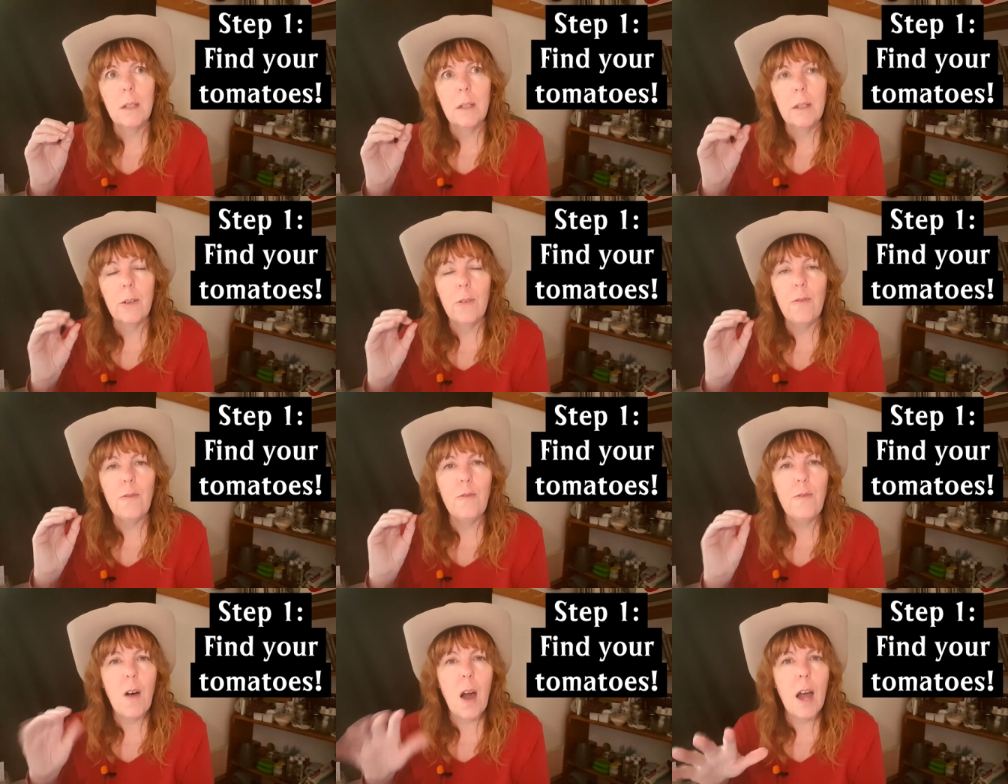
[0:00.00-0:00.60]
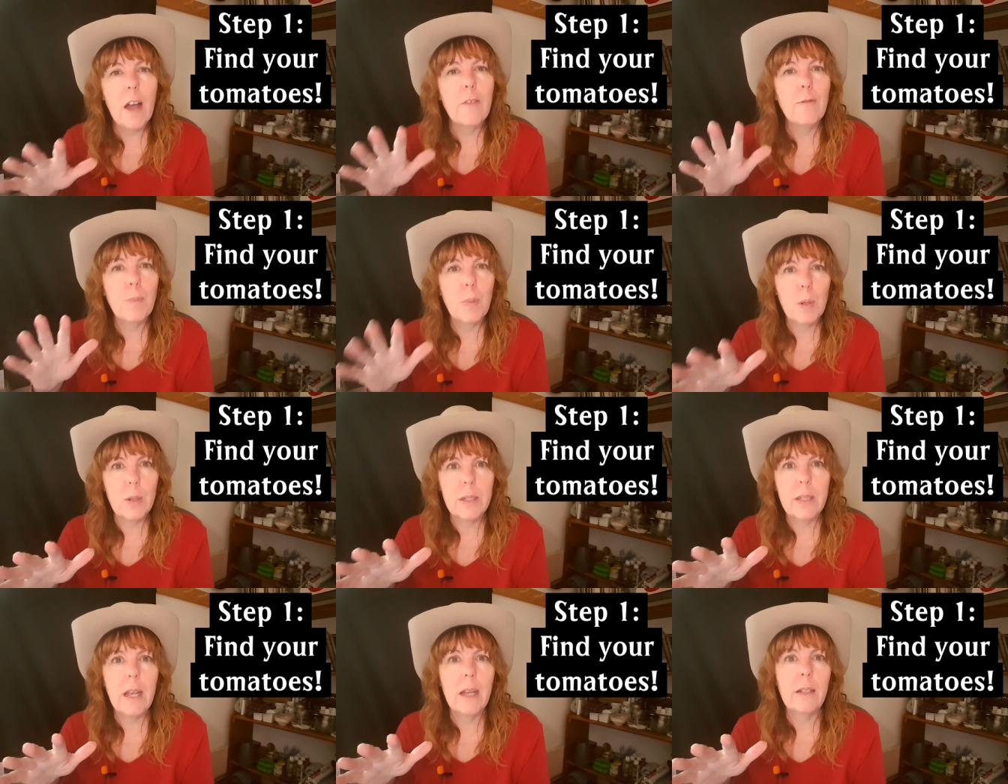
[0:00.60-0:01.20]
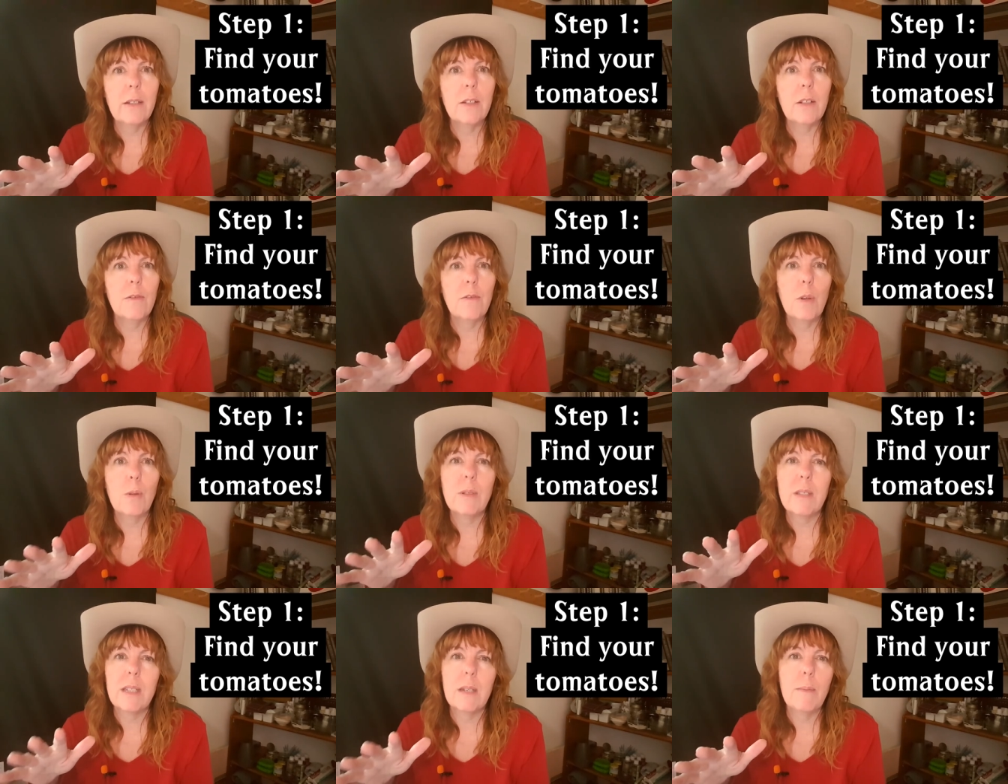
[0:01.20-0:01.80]
five percent of
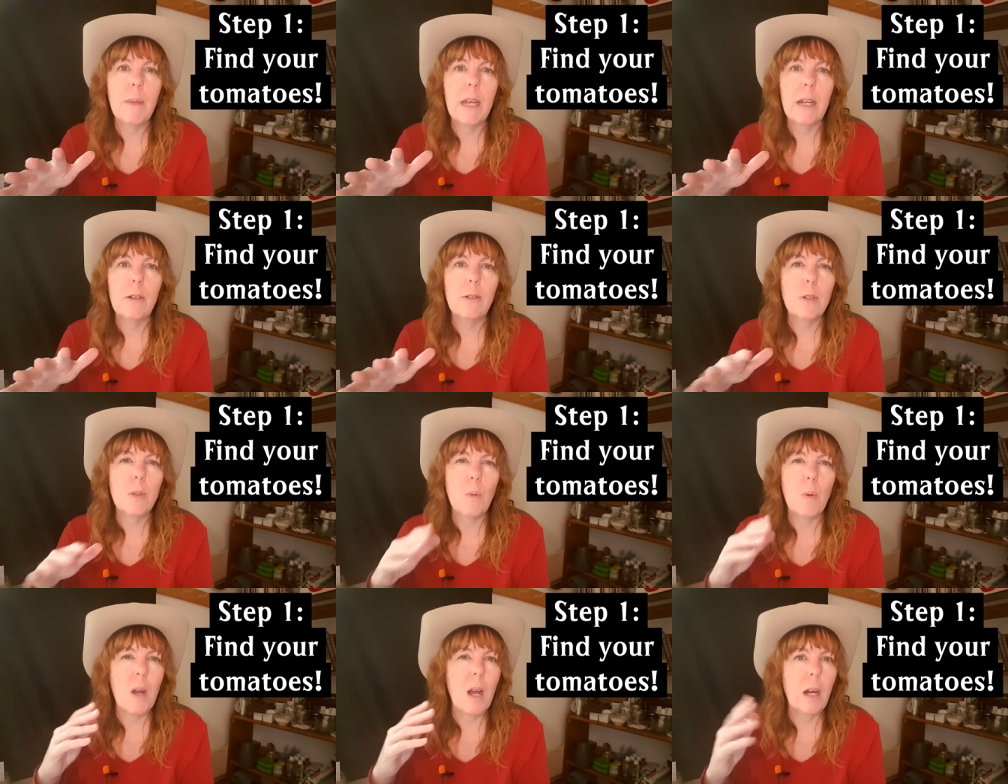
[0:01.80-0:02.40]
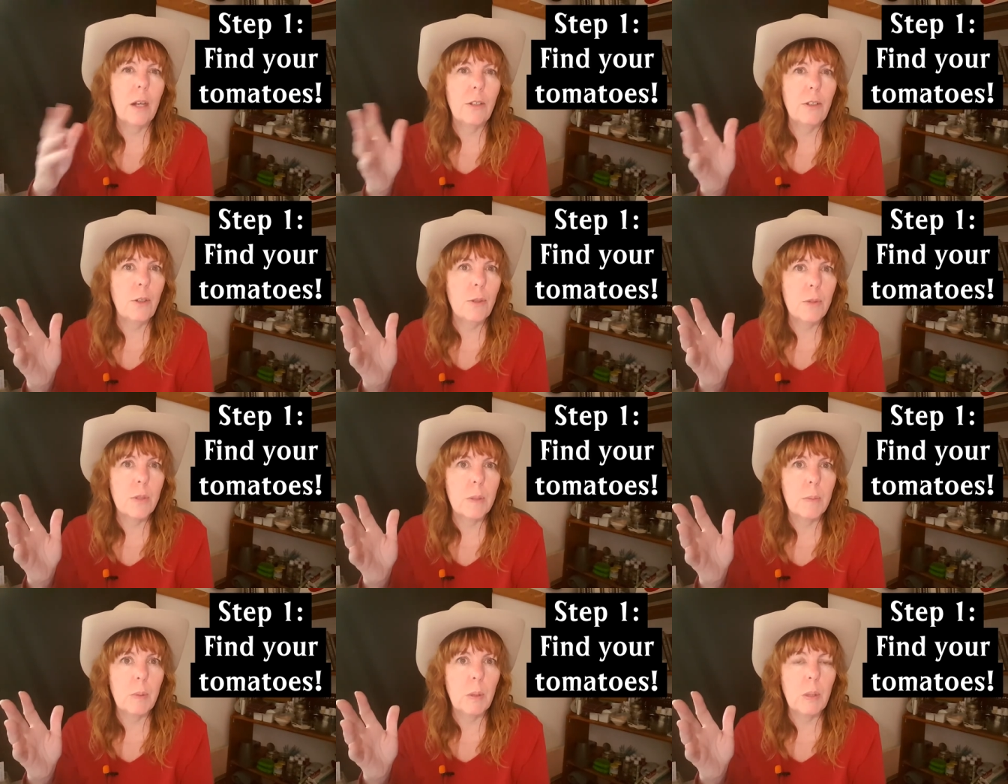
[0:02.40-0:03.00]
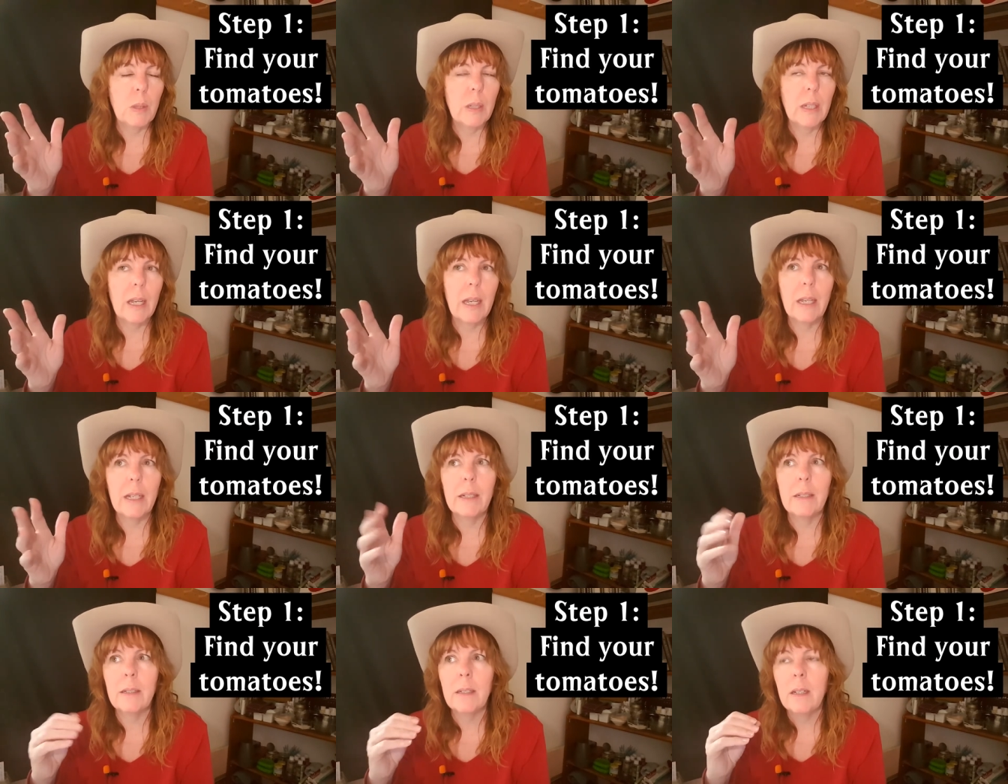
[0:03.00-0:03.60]
those tomatoes were unusable,
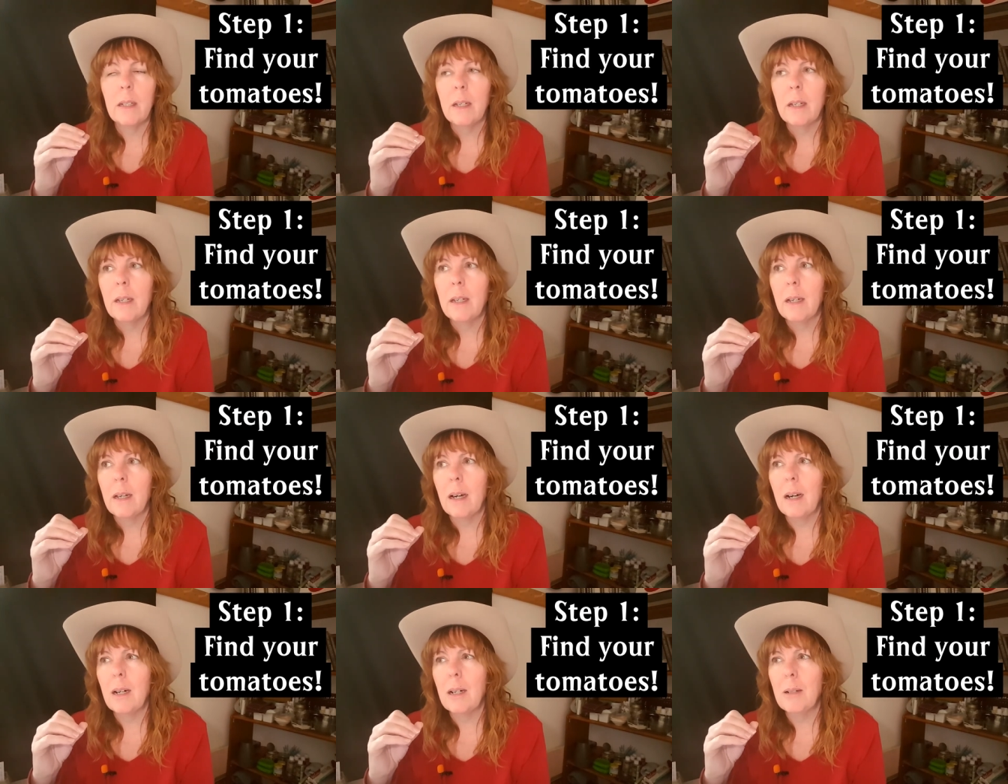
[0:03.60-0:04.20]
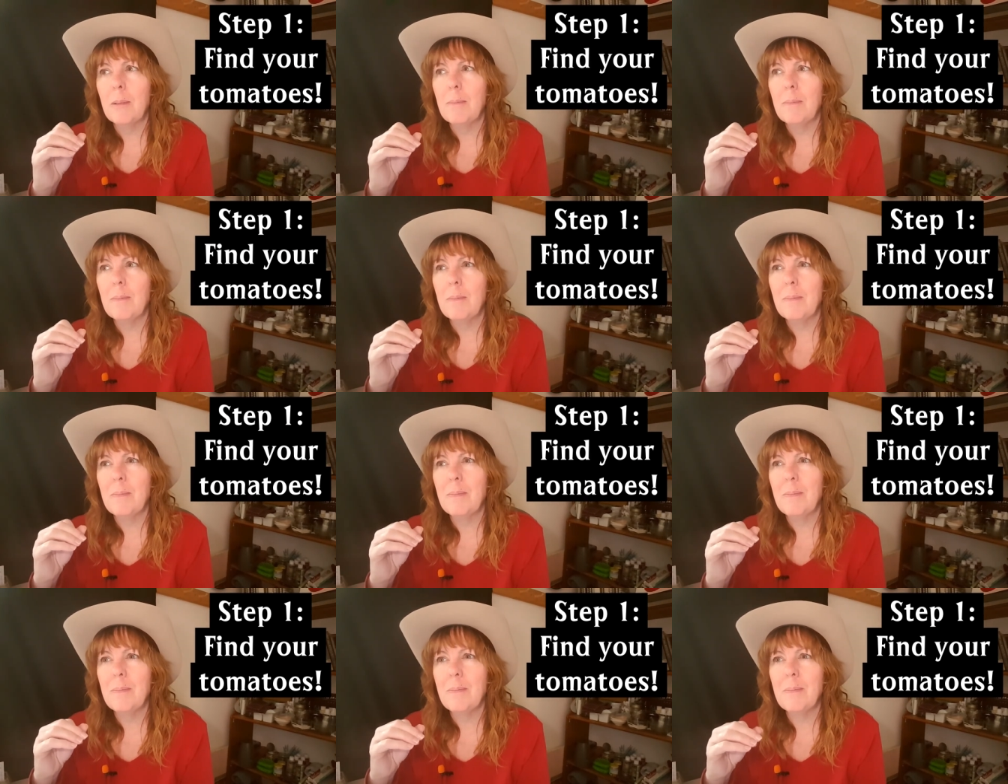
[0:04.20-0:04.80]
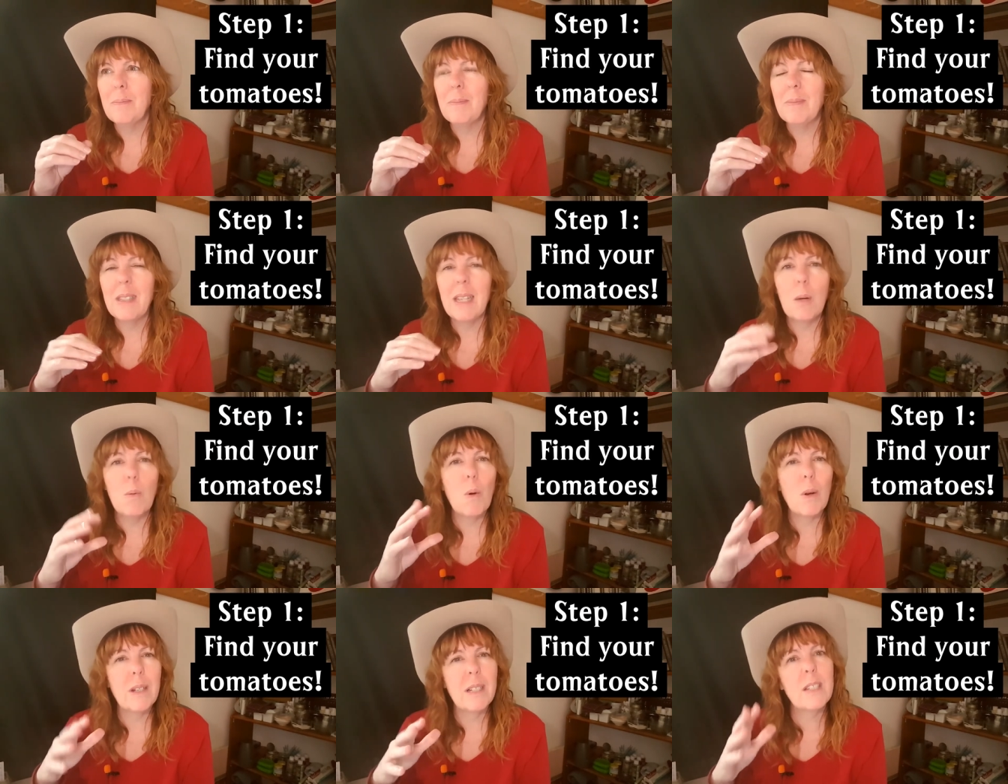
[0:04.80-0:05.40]
and um, they
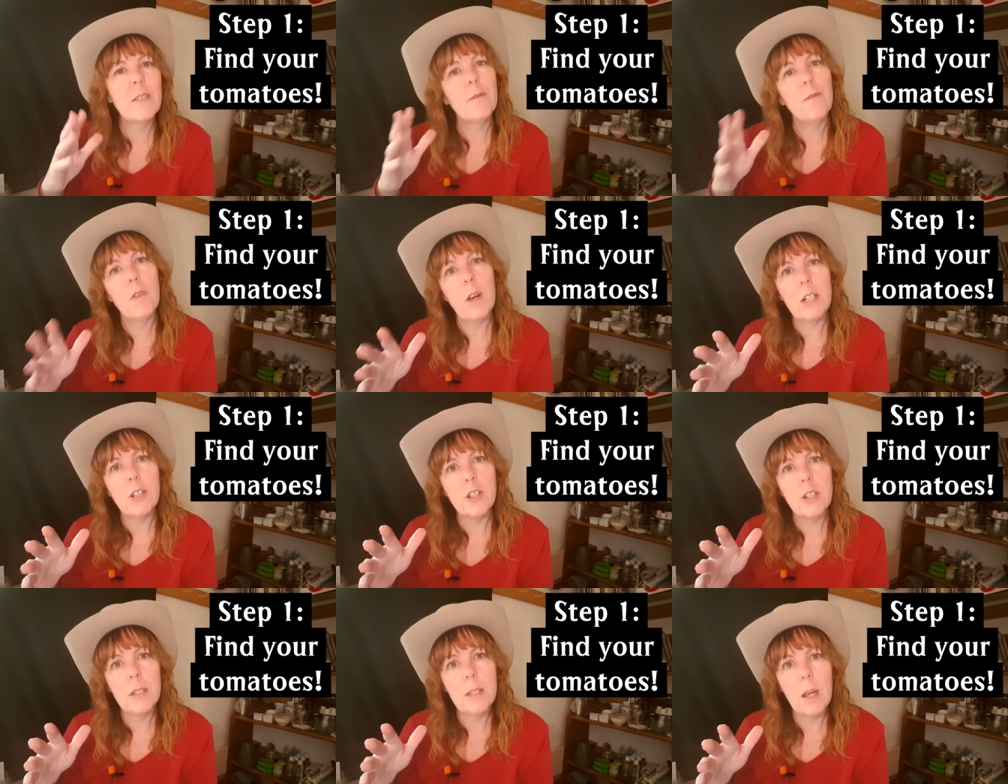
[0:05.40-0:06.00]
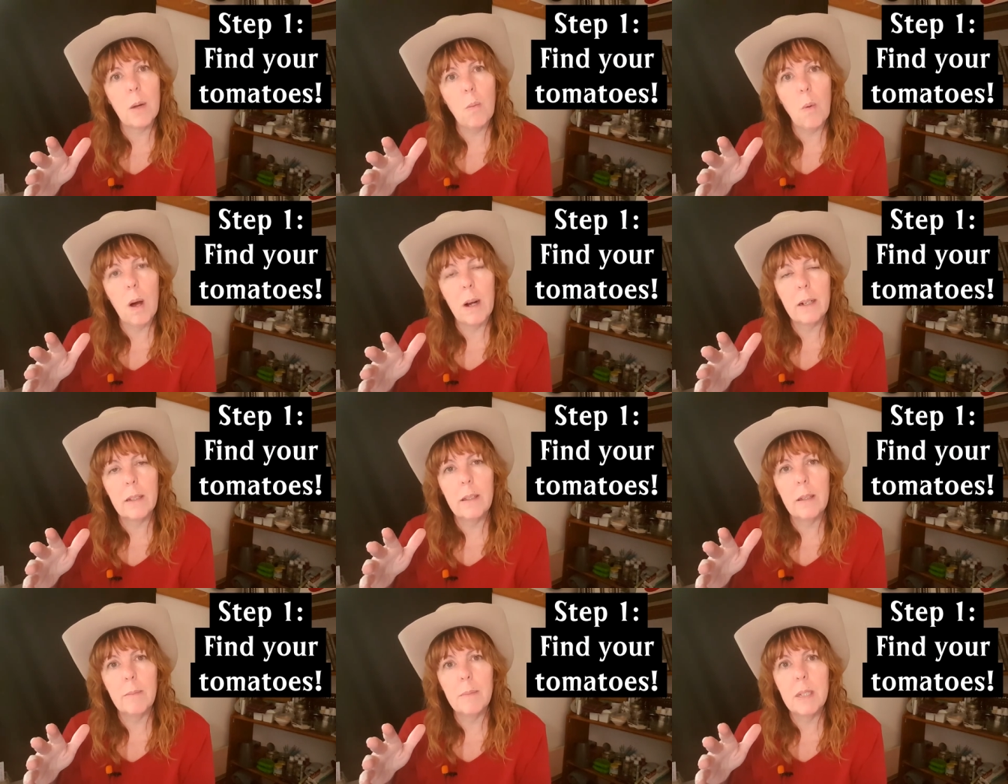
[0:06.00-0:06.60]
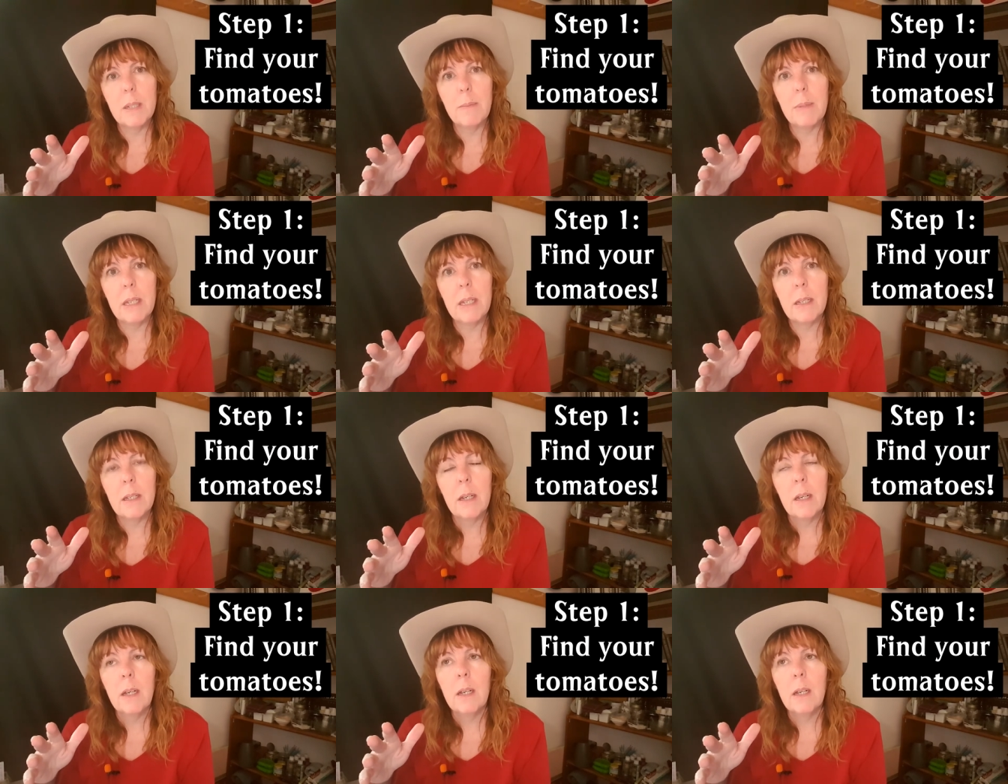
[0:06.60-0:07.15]
weren't as fresh as I wanted them to be.